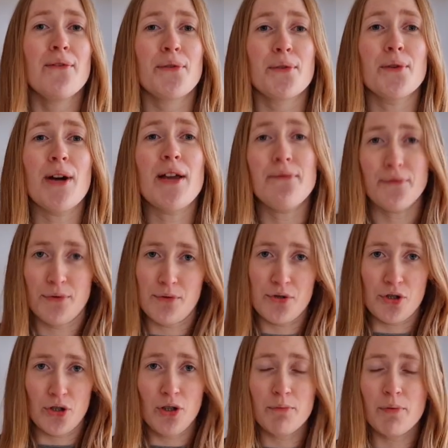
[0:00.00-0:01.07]
for a food
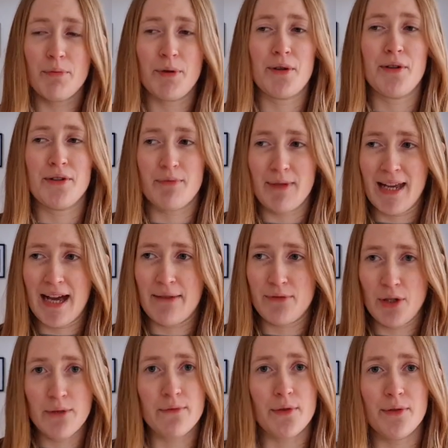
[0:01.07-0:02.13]
shop because we
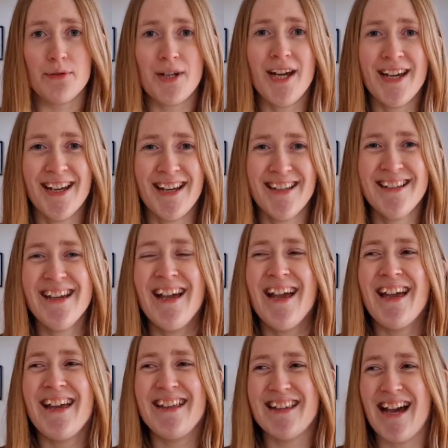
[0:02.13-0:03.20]
have no food
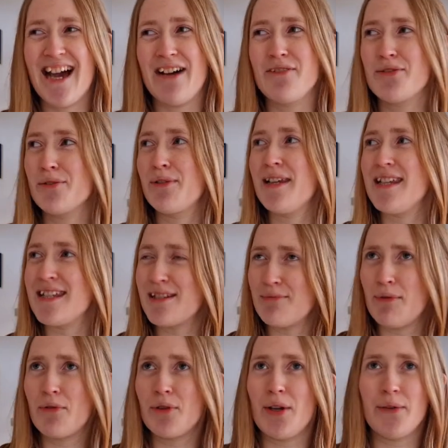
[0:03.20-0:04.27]
in the house, or at
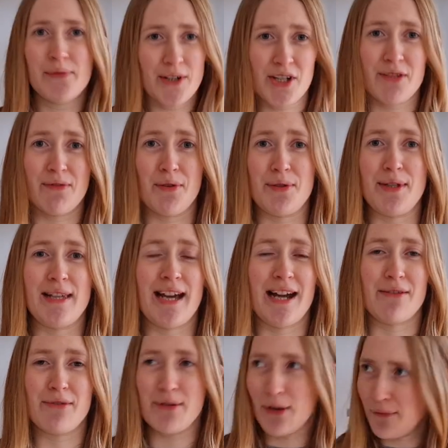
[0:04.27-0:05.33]
least we've got no fresh food in the
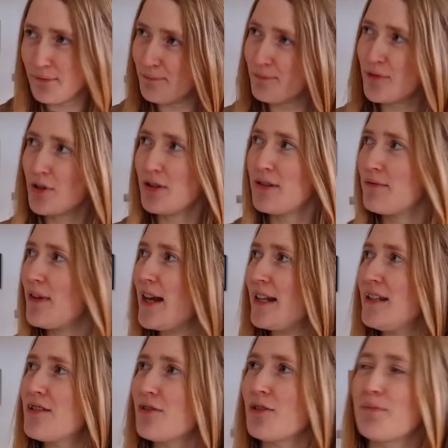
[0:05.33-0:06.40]
house. We've got a
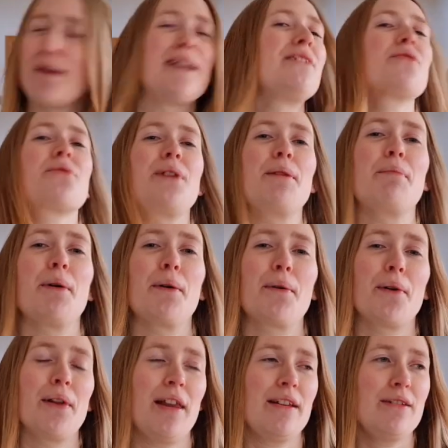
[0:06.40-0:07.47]
fairly stocked pantry, but I've
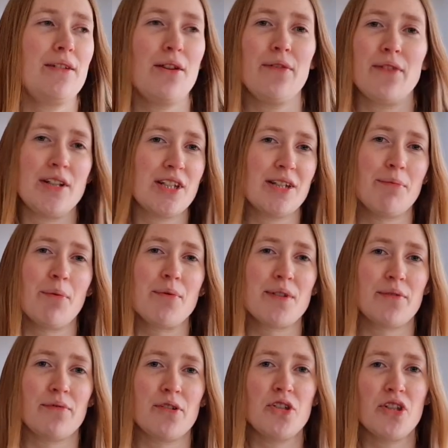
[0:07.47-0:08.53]
got like no vegetables.
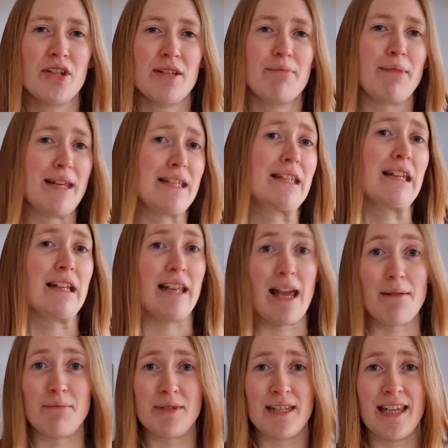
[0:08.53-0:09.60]
The fridge is basically
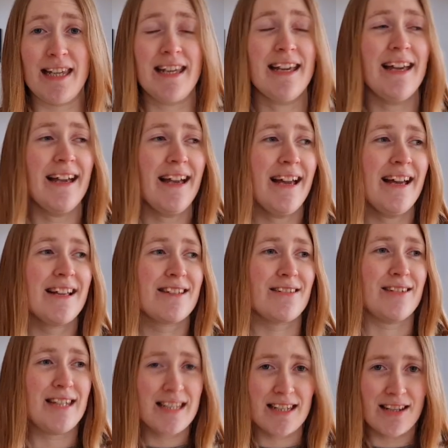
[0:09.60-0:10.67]
empty,
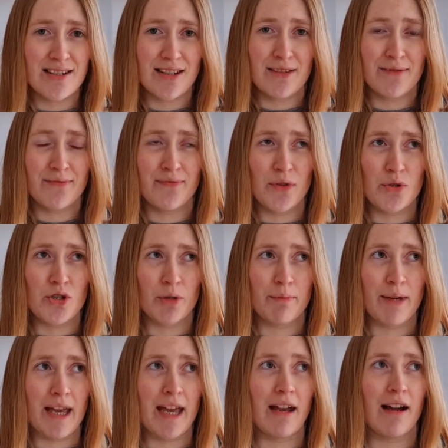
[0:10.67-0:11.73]
so I need to go to food
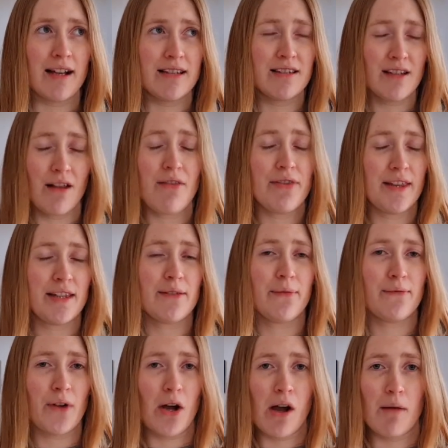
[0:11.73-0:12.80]
shopping. I don't think the
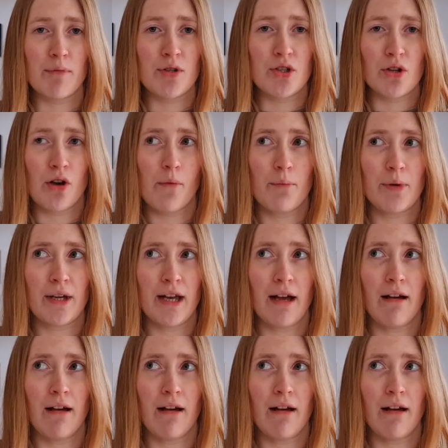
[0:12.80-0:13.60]
farm shop